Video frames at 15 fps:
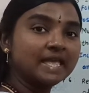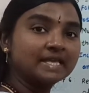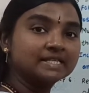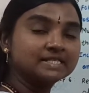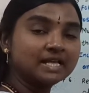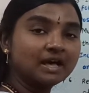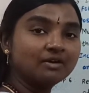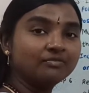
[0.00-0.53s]

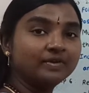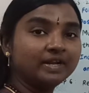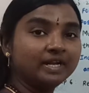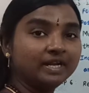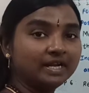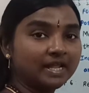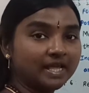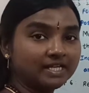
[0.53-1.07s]
x of n
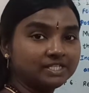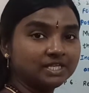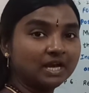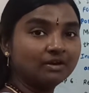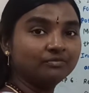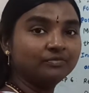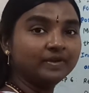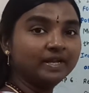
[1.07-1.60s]
and h
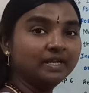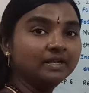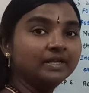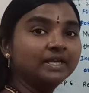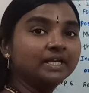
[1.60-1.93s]
of n,